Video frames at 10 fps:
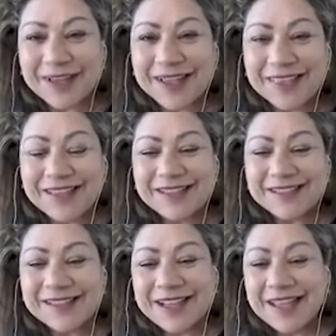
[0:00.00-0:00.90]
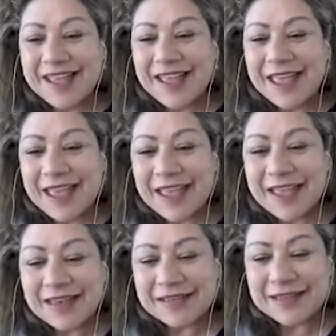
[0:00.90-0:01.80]
like this,
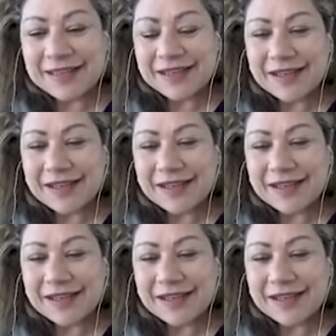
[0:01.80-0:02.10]
and